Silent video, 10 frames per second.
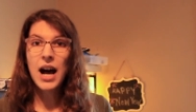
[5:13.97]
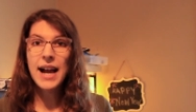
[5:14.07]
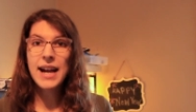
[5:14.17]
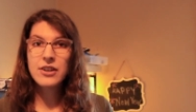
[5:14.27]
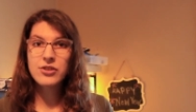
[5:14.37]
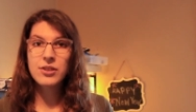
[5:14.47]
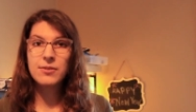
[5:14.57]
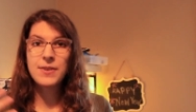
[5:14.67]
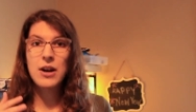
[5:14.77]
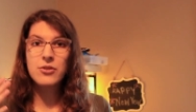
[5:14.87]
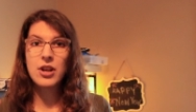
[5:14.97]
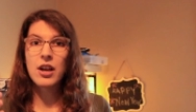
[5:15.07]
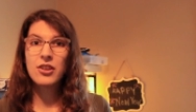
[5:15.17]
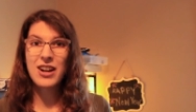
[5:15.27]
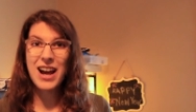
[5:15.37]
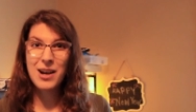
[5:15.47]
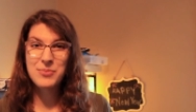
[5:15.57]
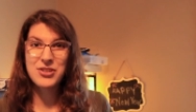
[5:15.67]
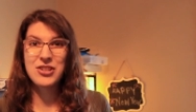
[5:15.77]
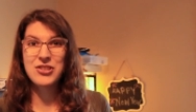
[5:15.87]
I actually found other
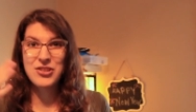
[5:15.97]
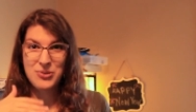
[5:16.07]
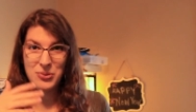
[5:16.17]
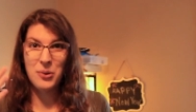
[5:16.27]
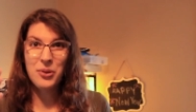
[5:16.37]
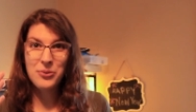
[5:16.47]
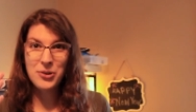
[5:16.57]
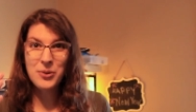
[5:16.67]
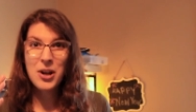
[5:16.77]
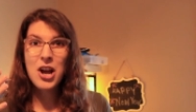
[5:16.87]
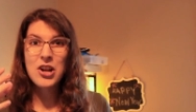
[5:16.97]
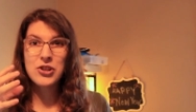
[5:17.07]
apps to scroll through